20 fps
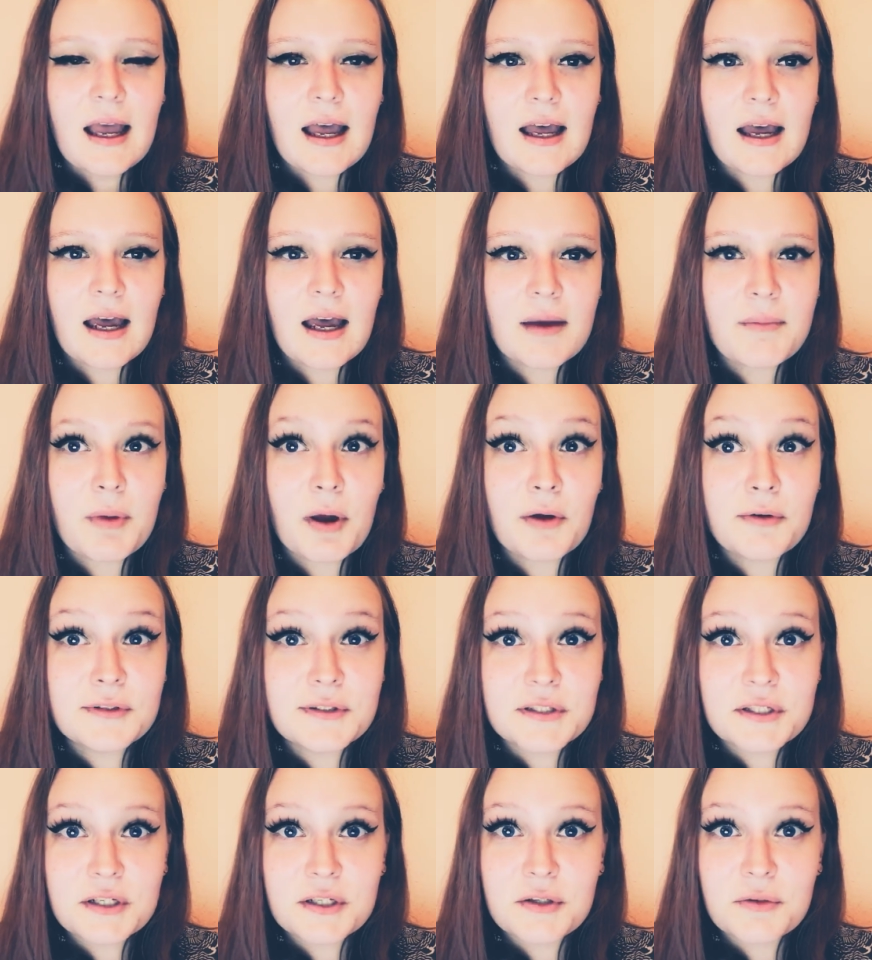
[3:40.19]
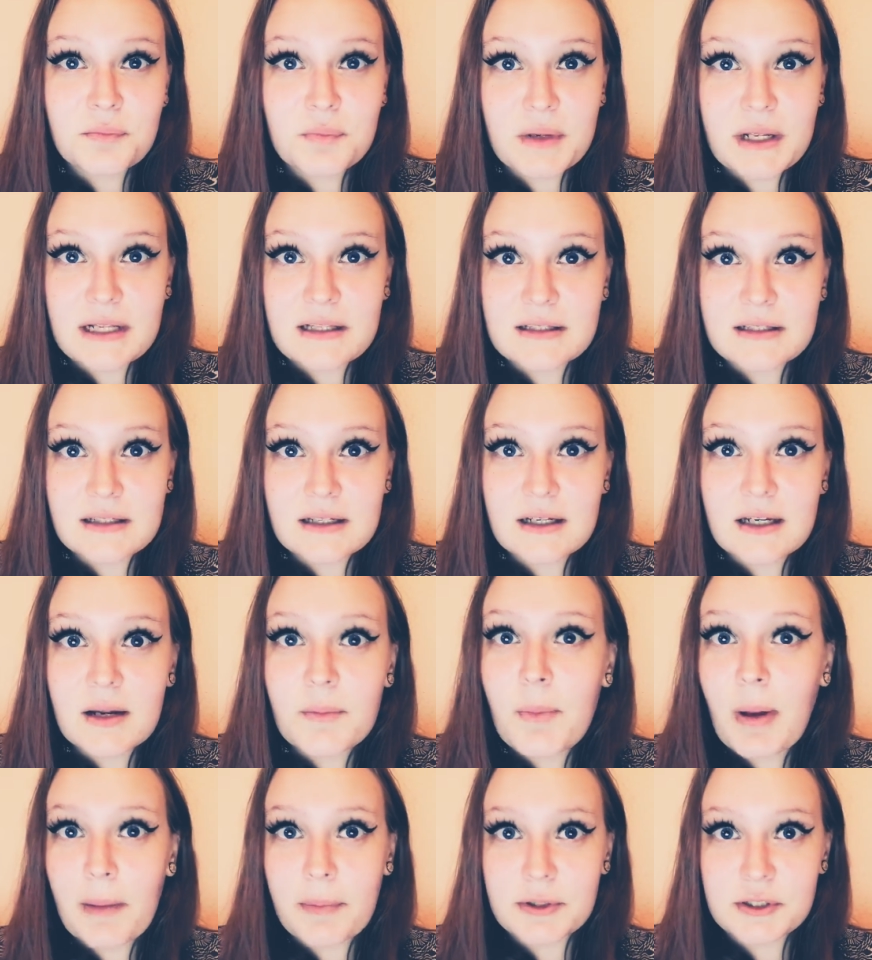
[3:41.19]
Also,
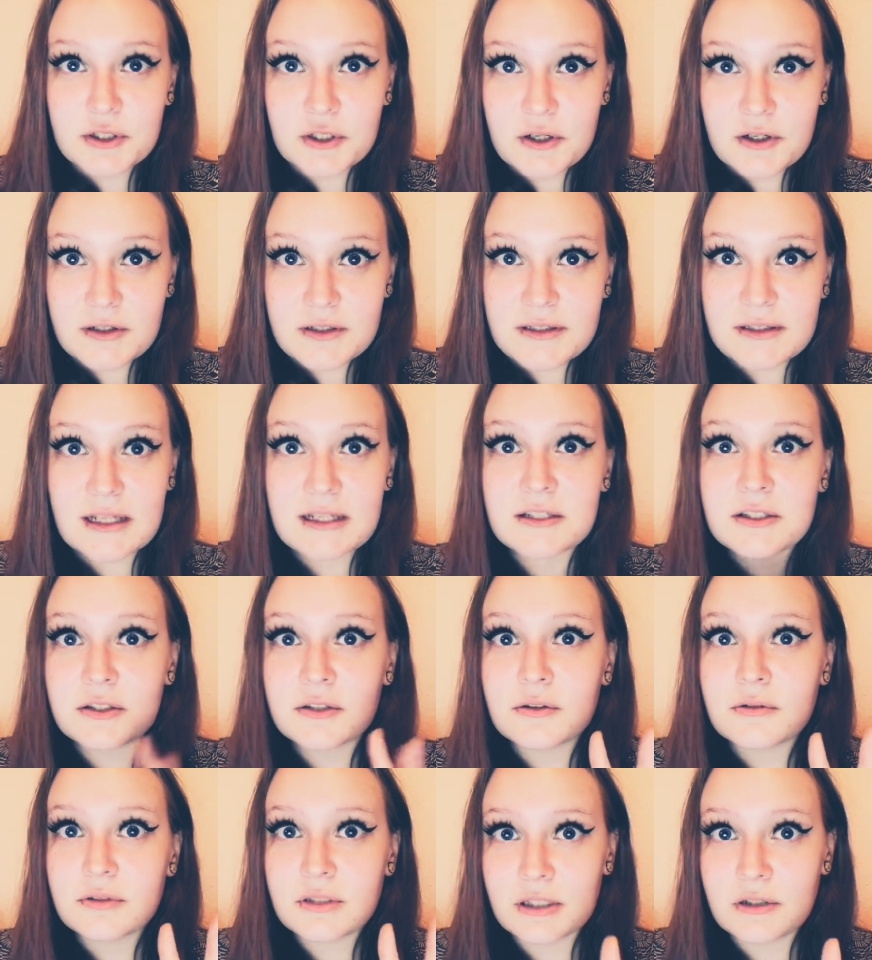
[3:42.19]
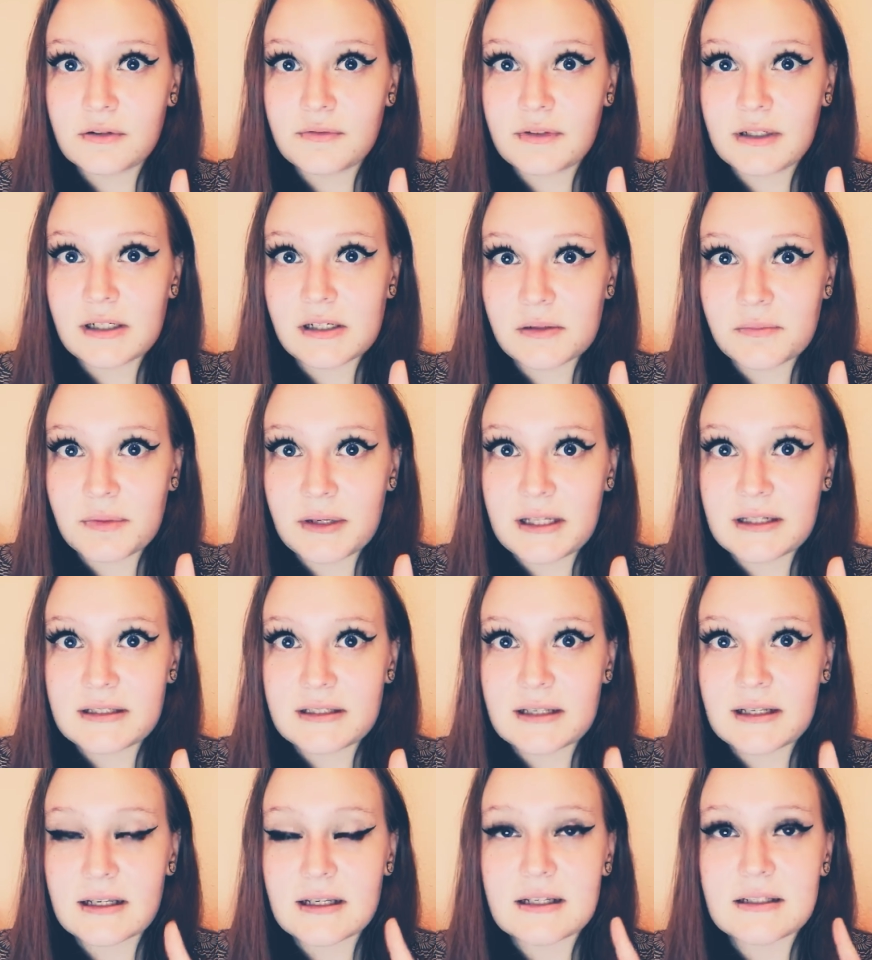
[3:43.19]
pizza, Papa John's, they do 2 vegan
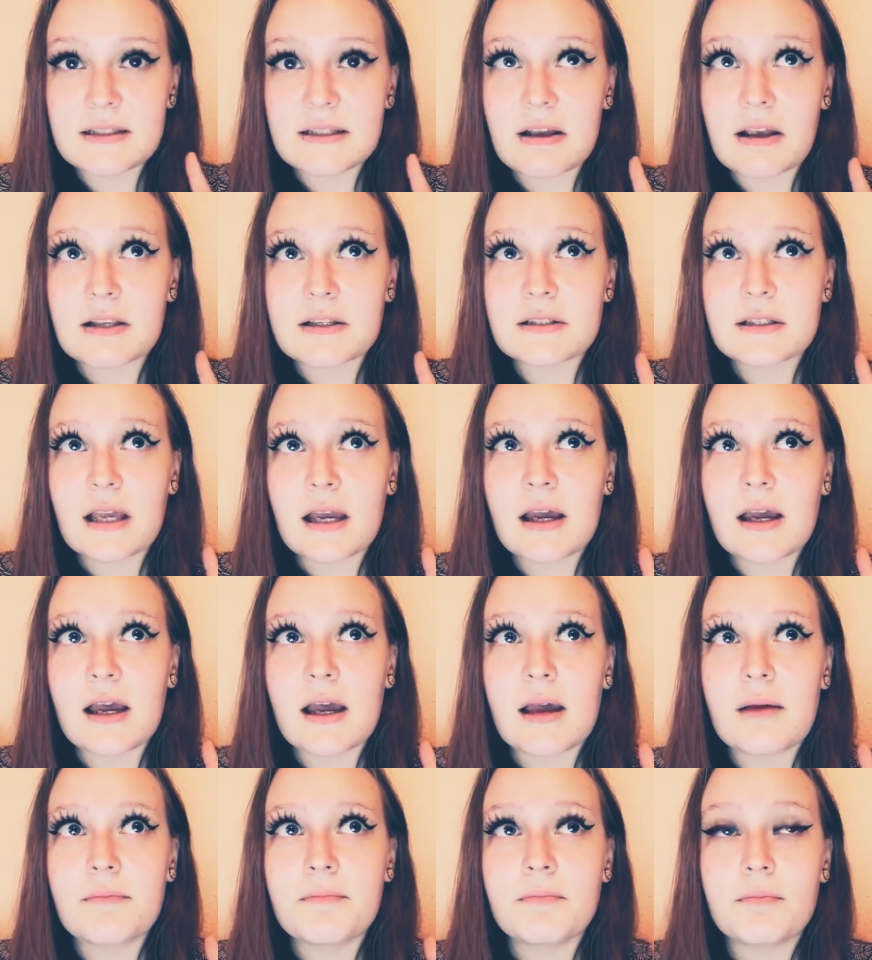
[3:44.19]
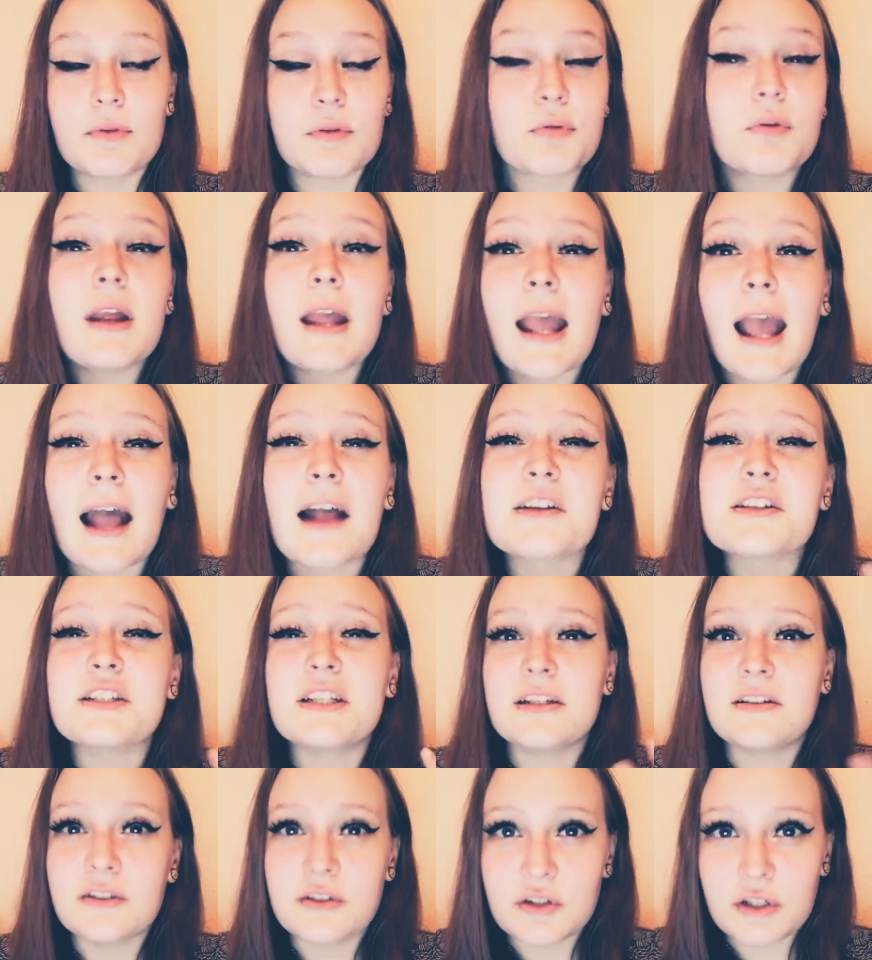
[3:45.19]
pizzas. There's 3
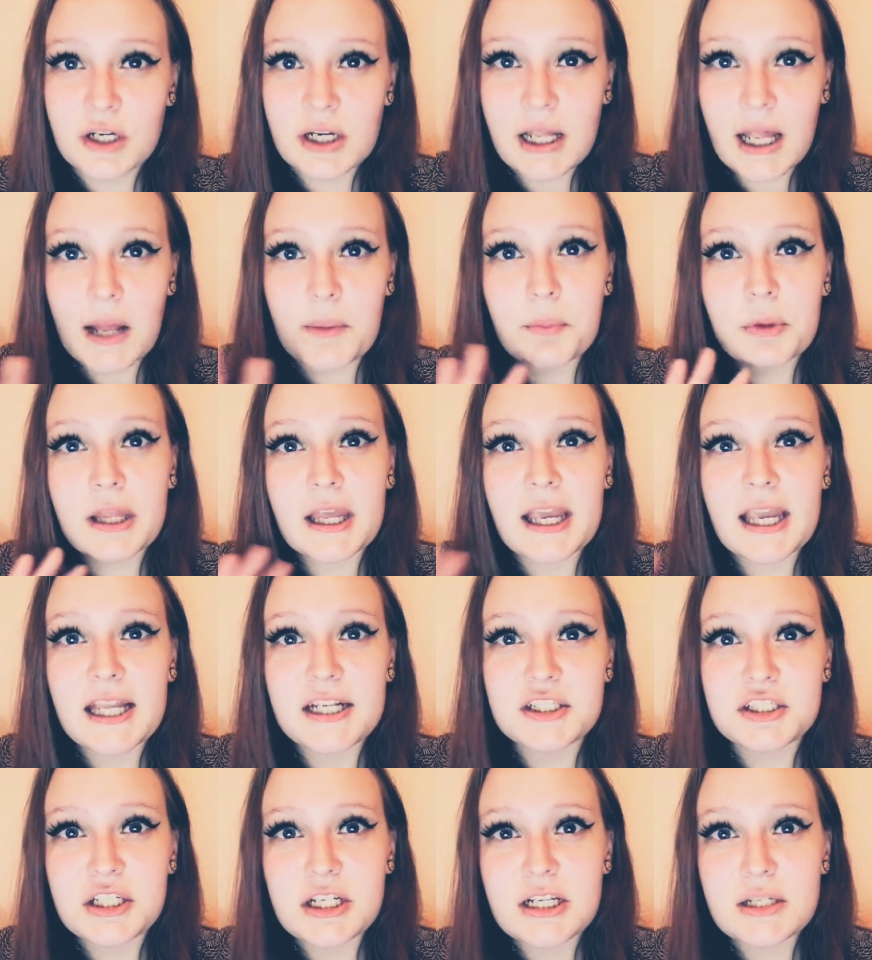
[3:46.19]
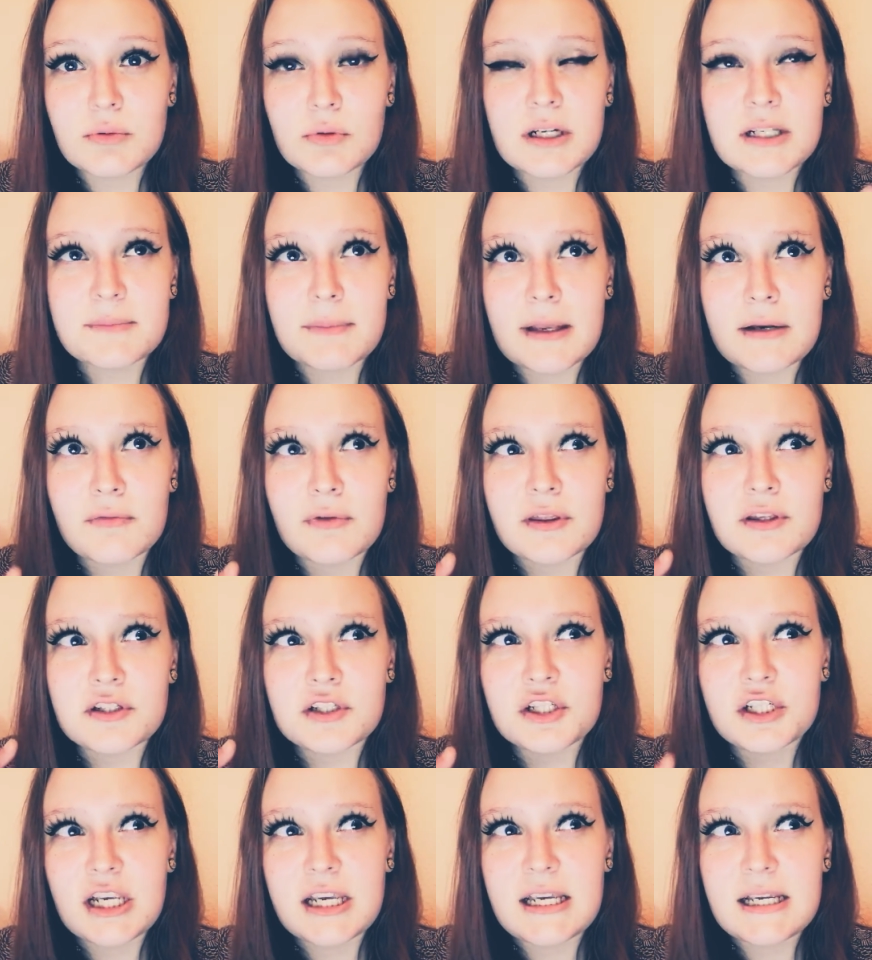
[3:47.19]
actually, because you can get a plain cheese one. It's made with
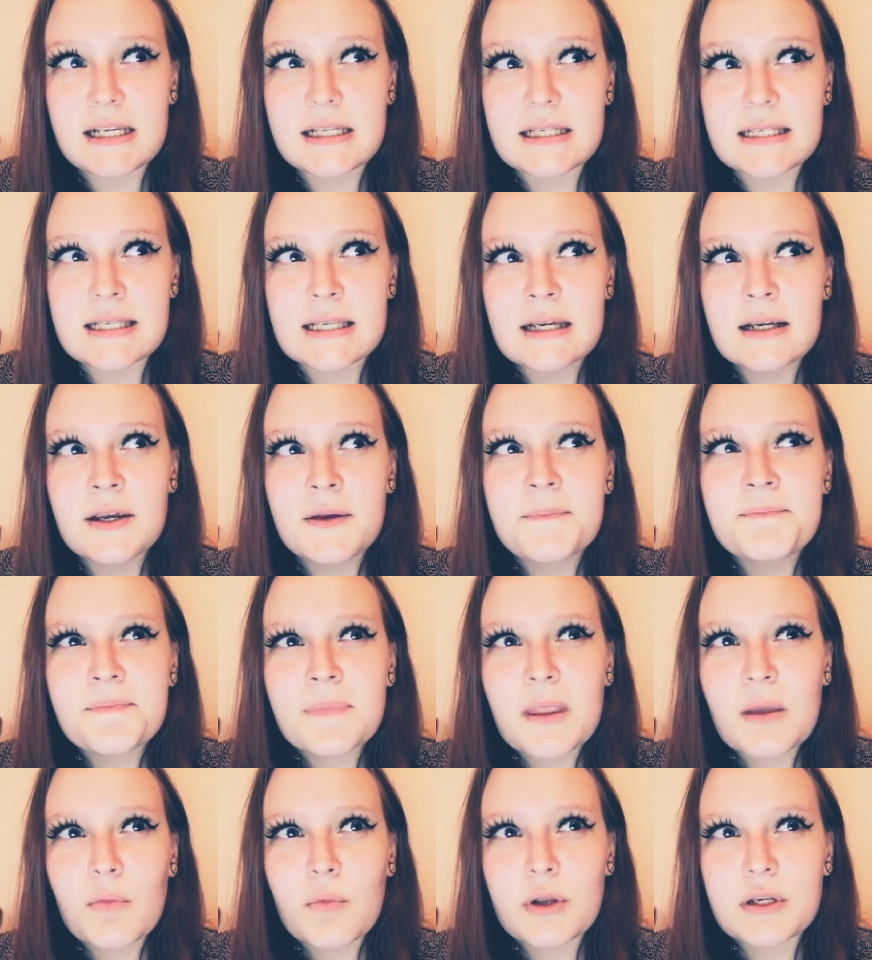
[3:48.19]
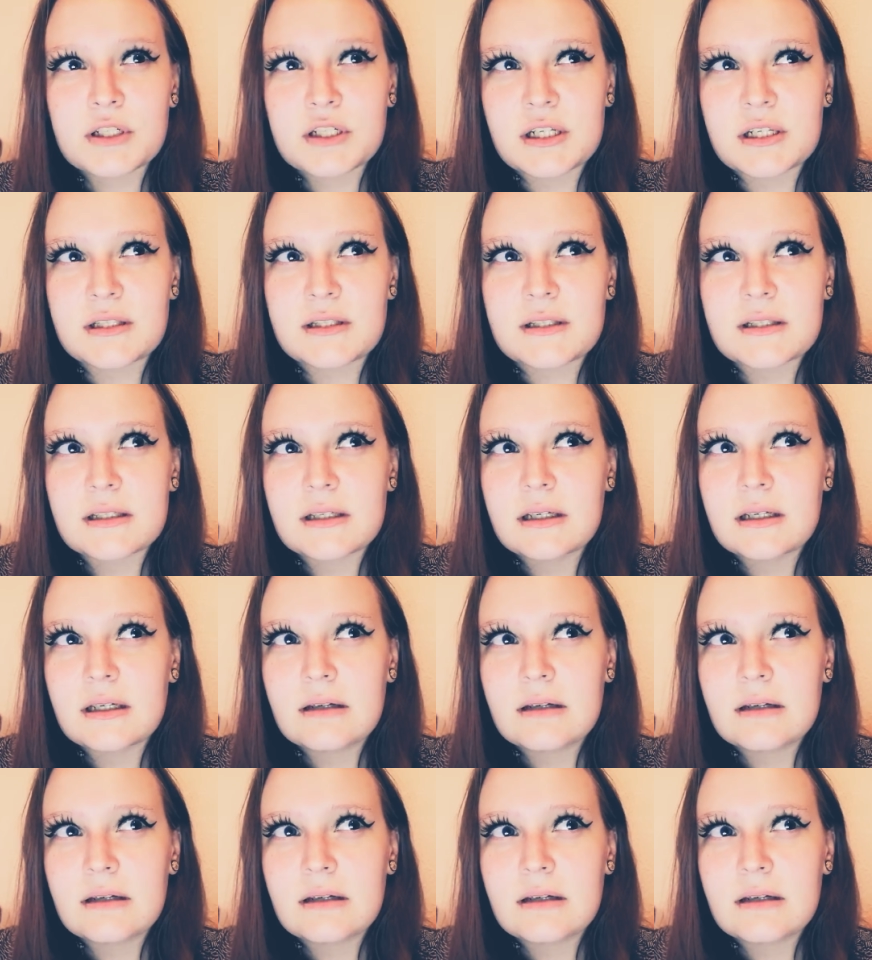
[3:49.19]
cheese, which is,